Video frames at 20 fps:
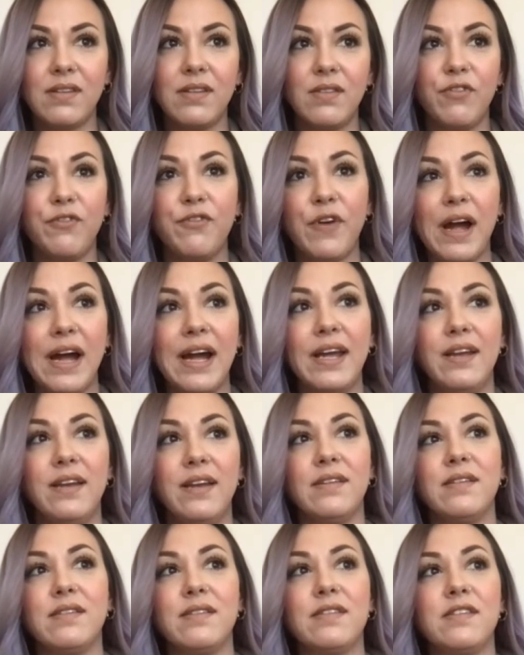
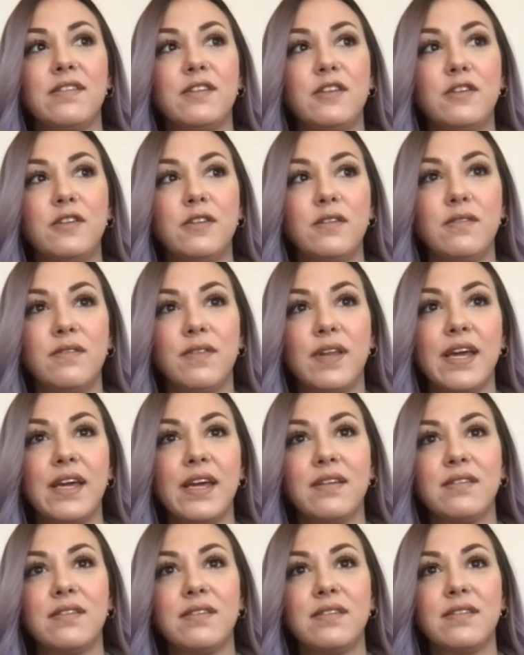find like
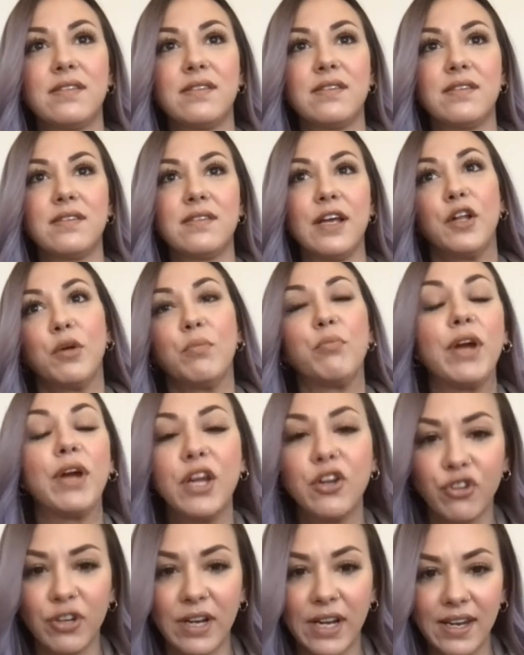
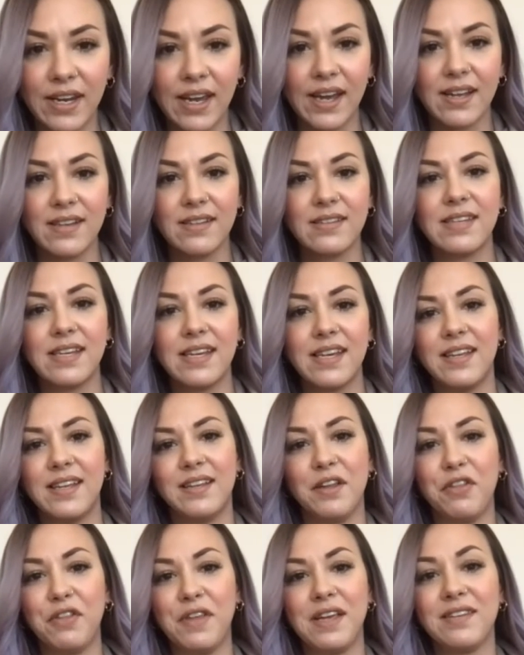celebration, I guess, in
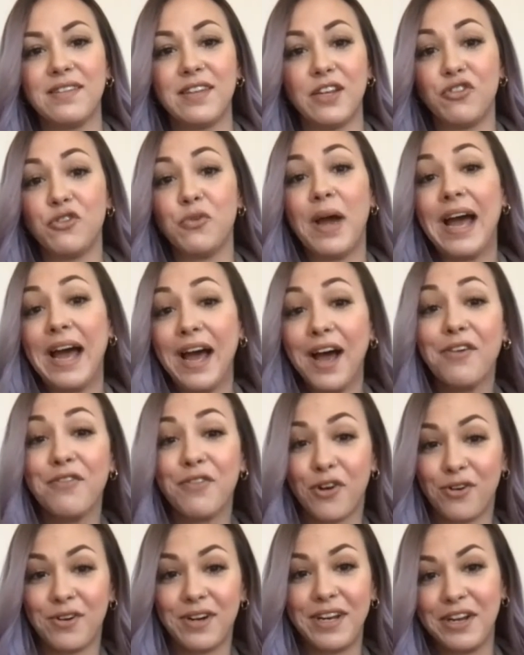the things that you have
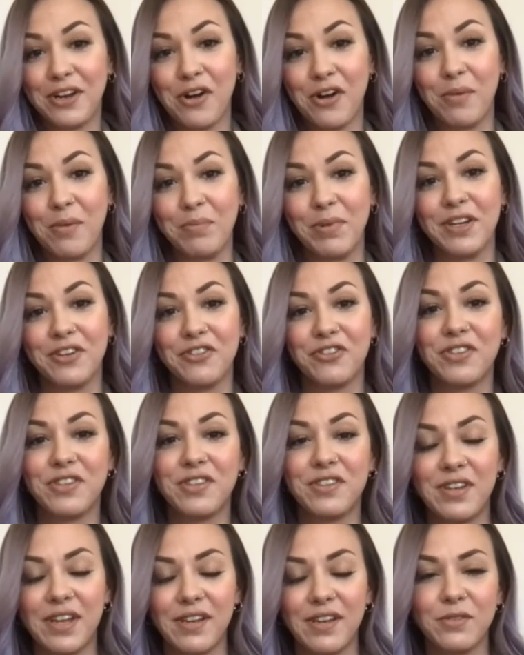already
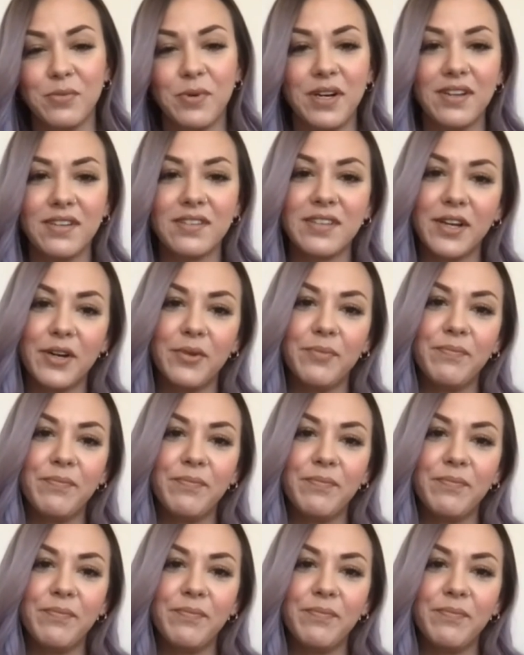accomplished as well. So,